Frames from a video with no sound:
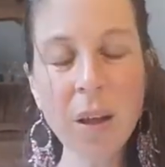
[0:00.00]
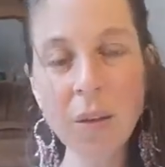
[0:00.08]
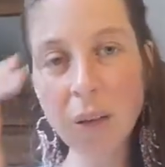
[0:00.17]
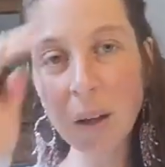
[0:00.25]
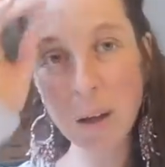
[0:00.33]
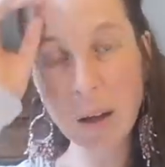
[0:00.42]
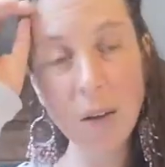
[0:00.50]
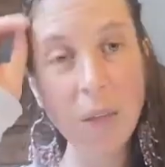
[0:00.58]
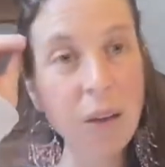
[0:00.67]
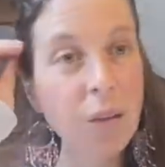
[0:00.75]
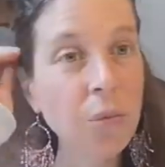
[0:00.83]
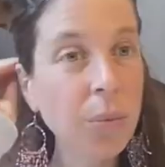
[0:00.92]
then I
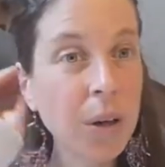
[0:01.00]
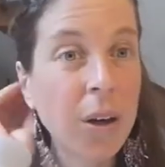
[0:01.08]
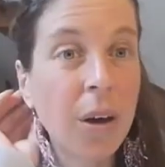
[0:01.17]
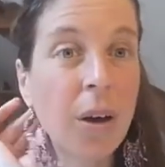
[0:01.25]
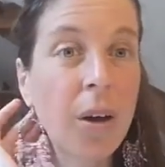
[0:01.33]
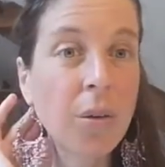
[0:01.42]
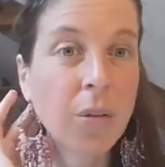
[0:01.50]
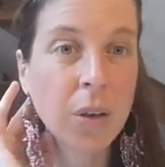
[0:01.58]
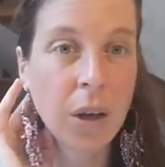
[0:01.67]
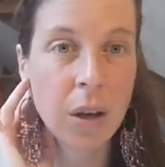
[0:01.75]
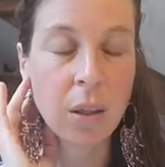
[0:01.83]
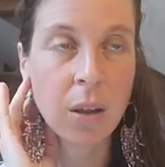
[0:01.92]
think it's really hard to
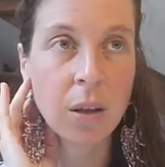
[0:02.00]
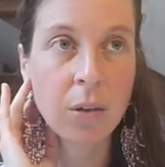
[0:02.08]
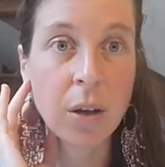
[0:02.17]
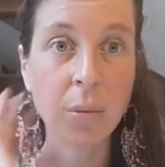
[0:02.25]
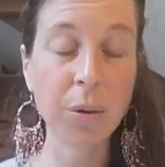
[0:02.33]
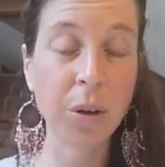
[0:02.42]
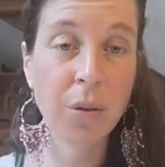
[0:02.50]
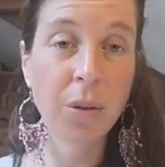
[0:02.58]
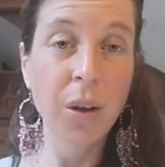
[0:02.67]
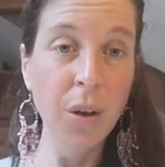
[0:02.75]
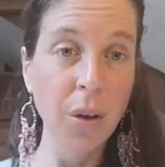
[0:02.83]
get things done because